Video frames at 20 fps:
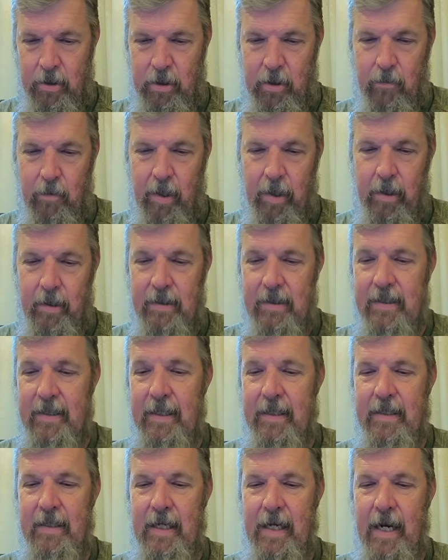
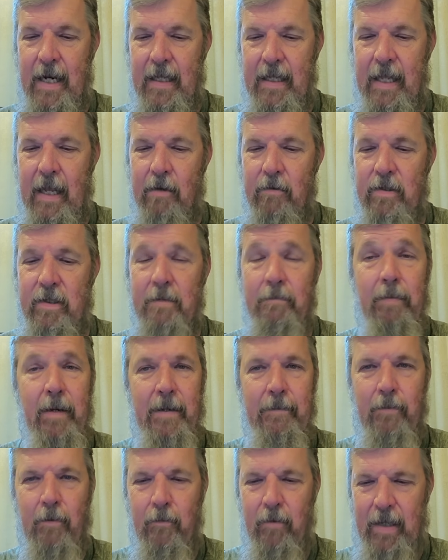268,000
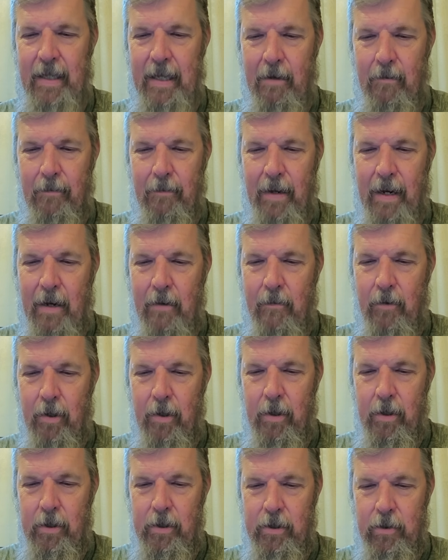people without
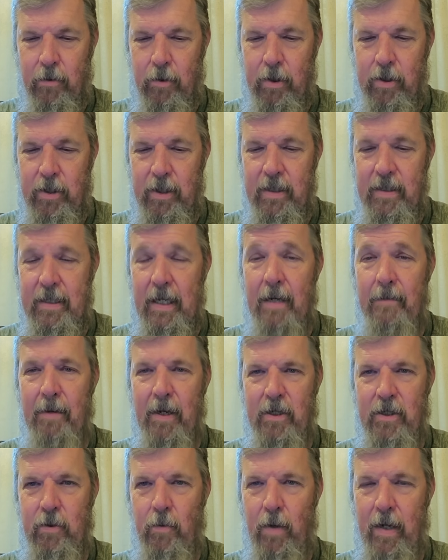power. Georgia is at
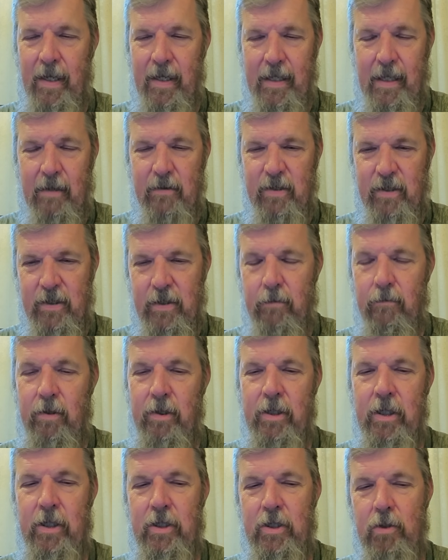about 20,000. So we're
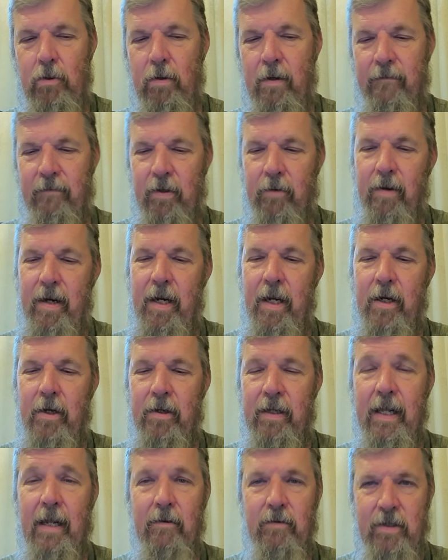just short of
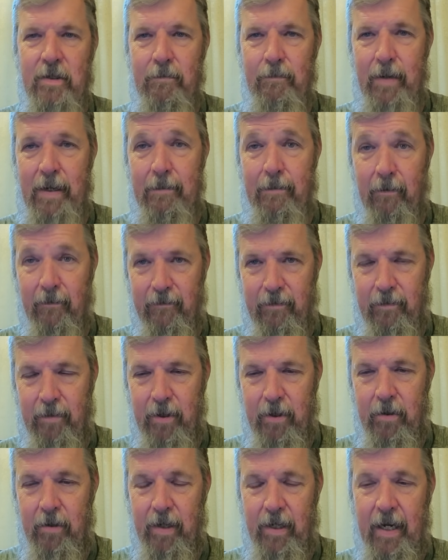300,000 people from the
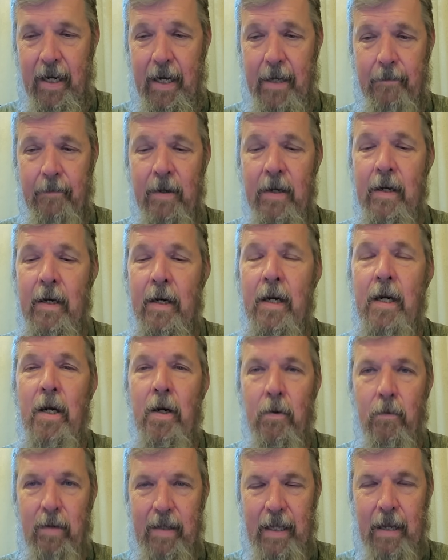hurricane
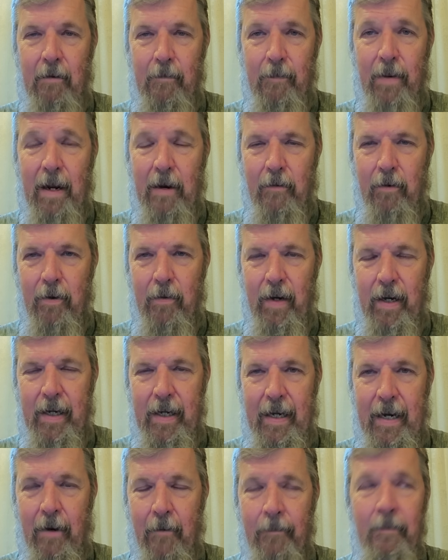without power right
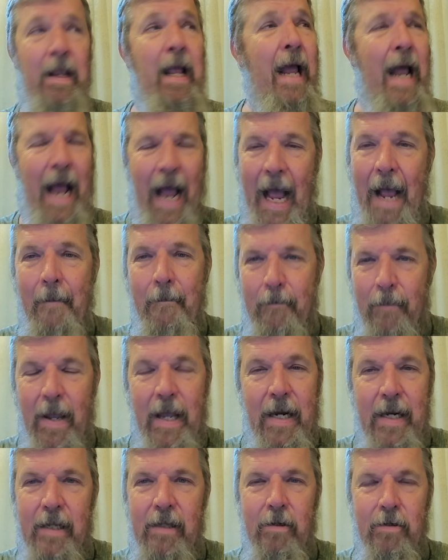now. I'm
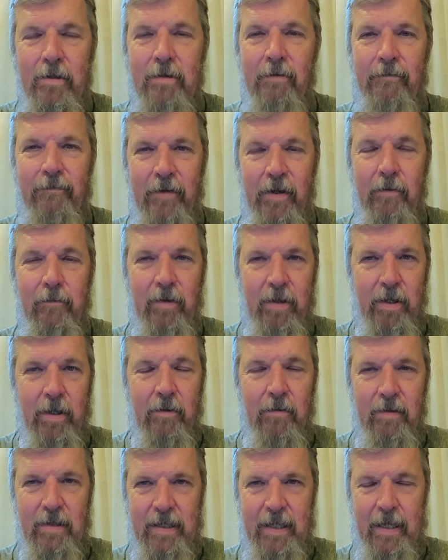betting there's a few of
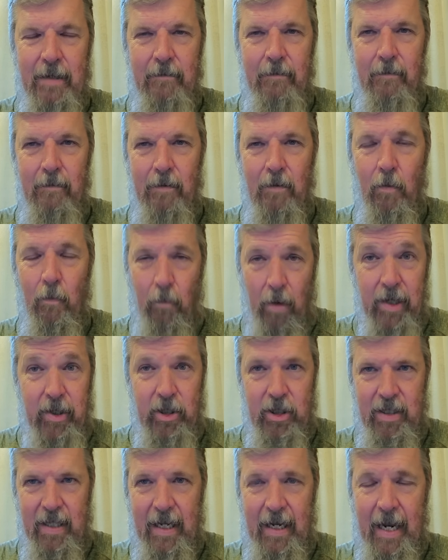those that
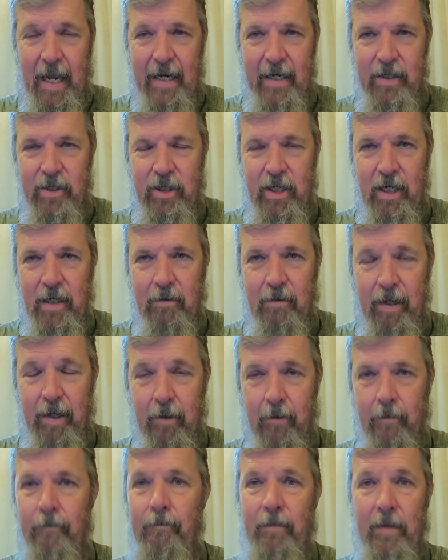wish they had a
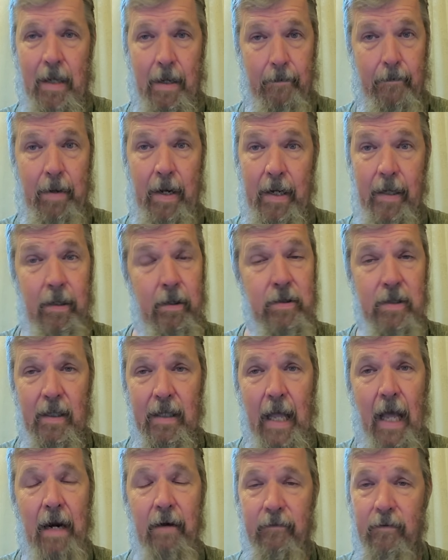generator. I'm betting there's a
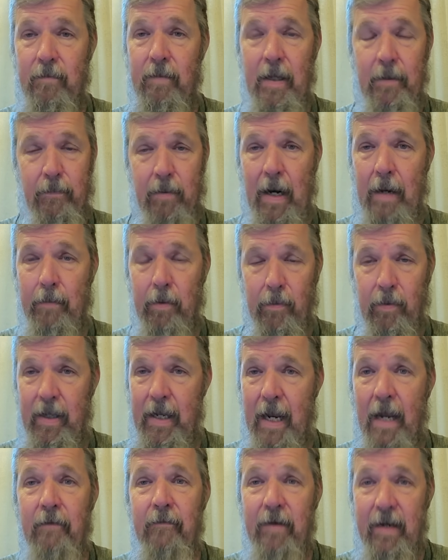lot of them that
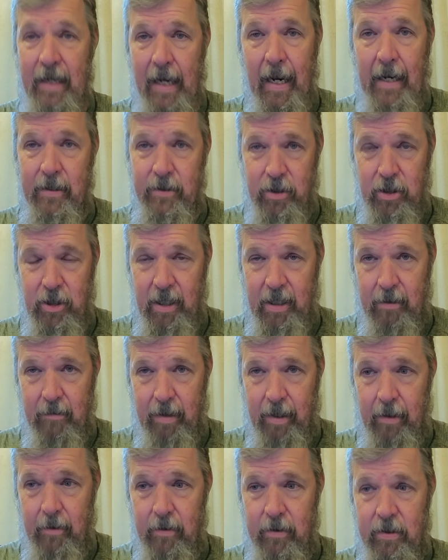probably have gas
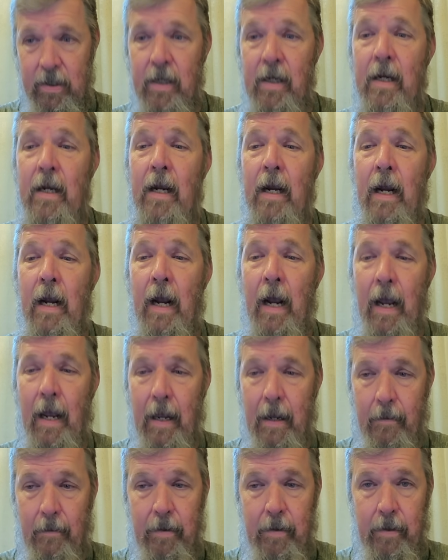generators.
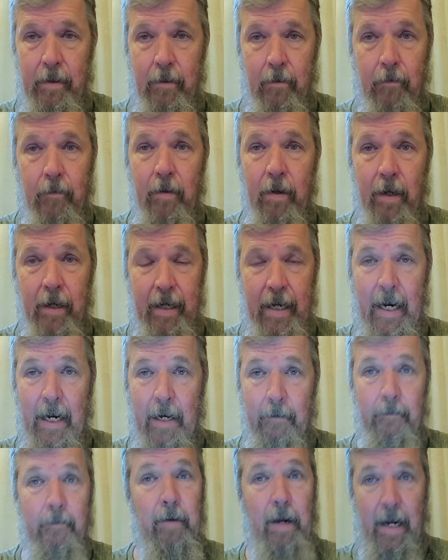You know,
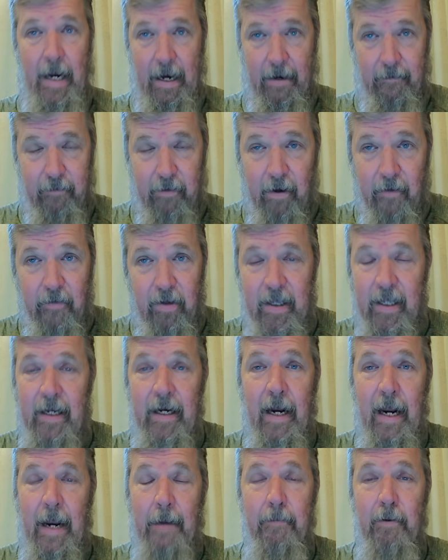again, after everything
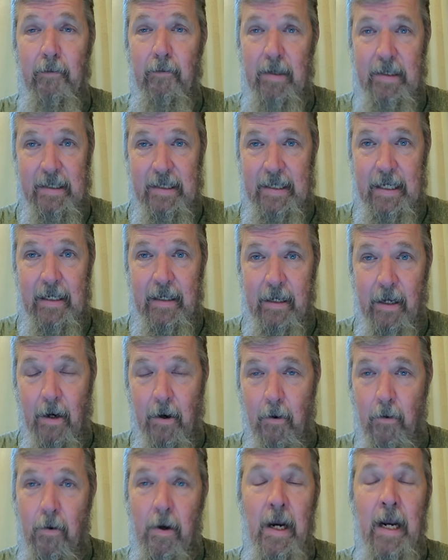that happened with
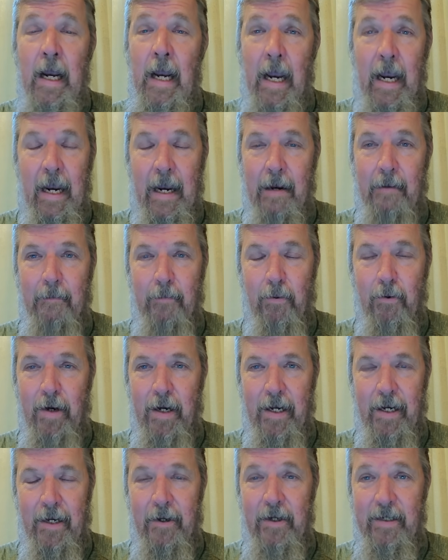Citgo and
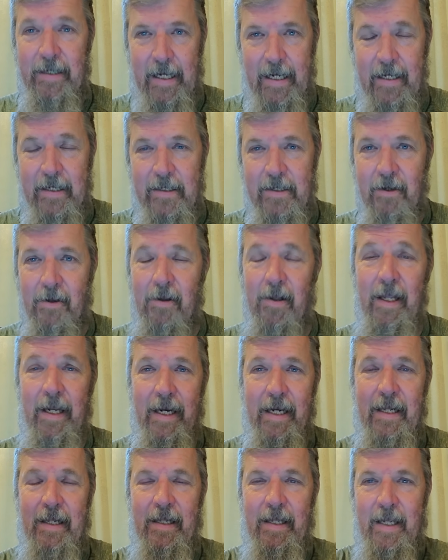putting diesel
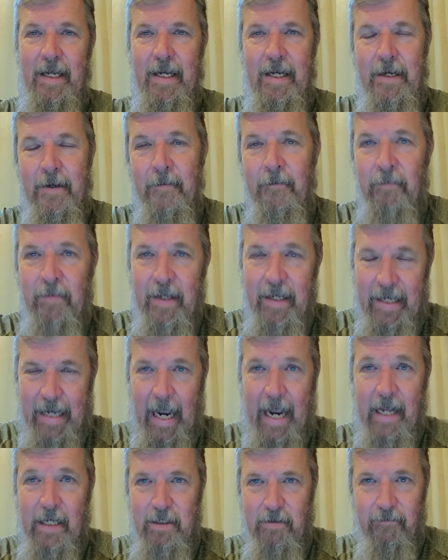in the
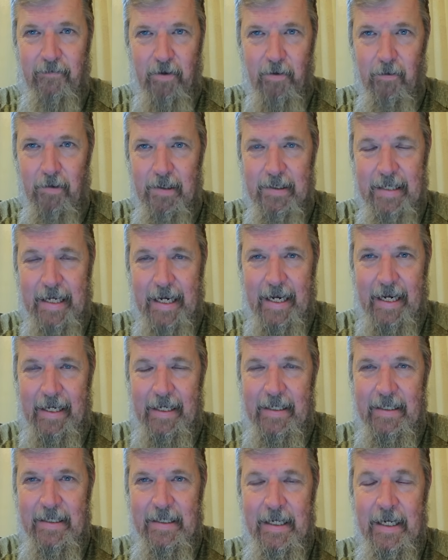gas fuel
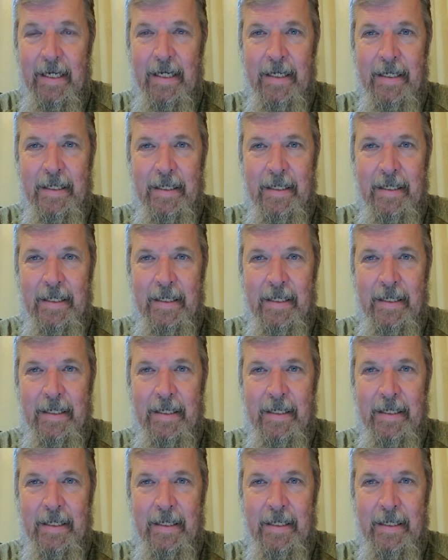tanks,